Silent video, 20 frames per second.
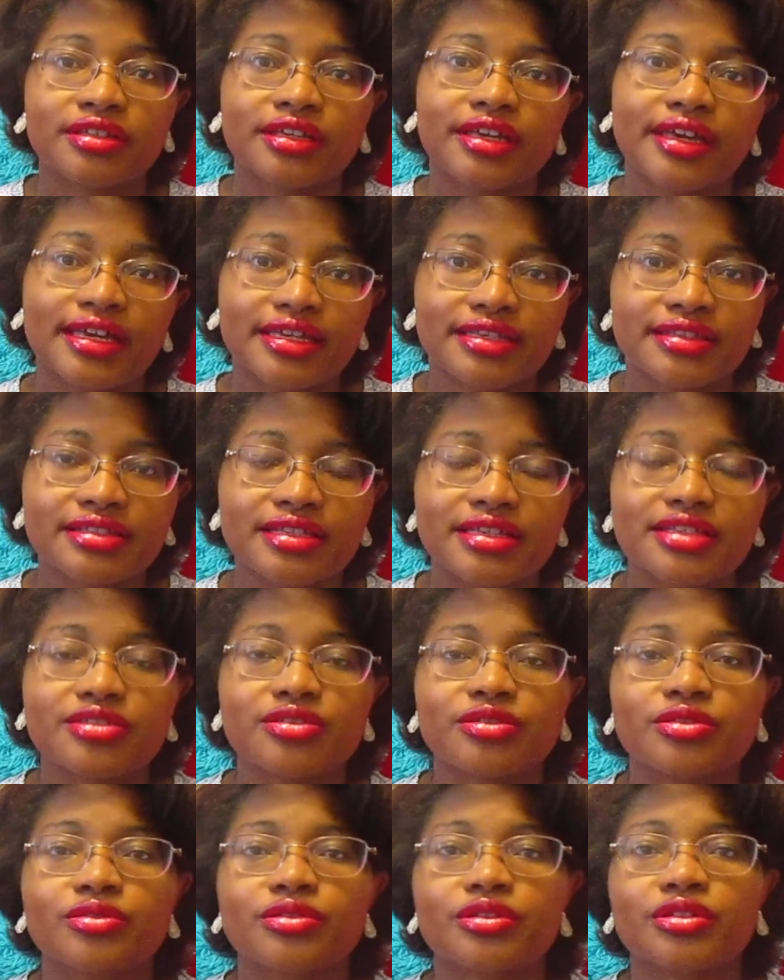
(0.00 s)
the excess
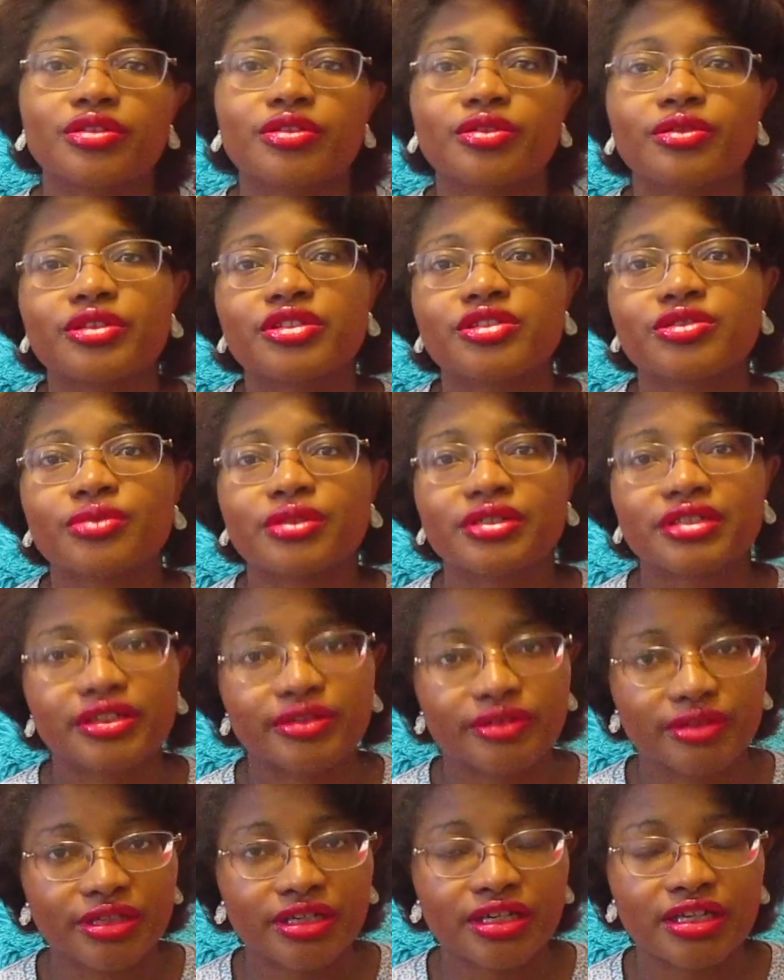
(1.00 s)
so you can go into
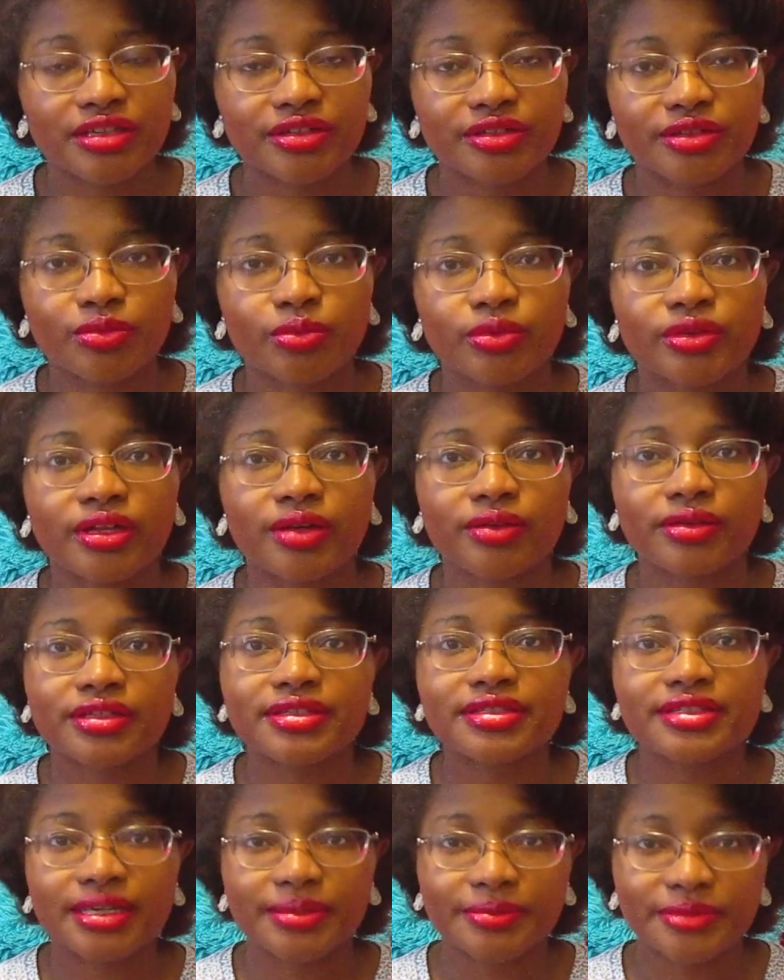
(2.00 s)
another color without
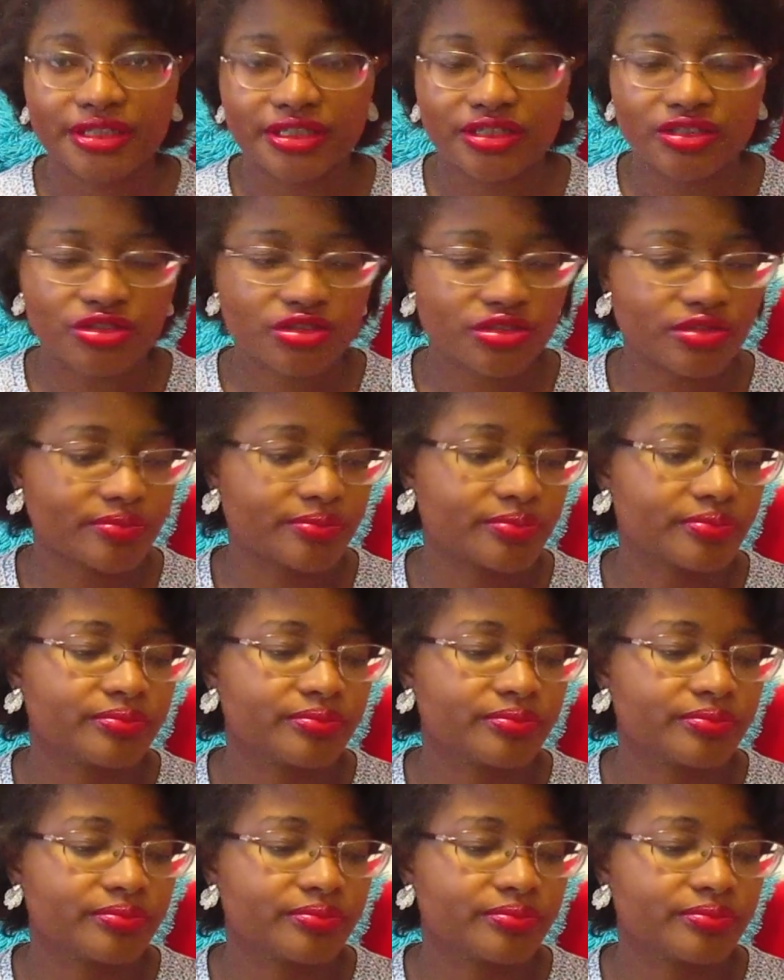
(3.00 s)
contamination.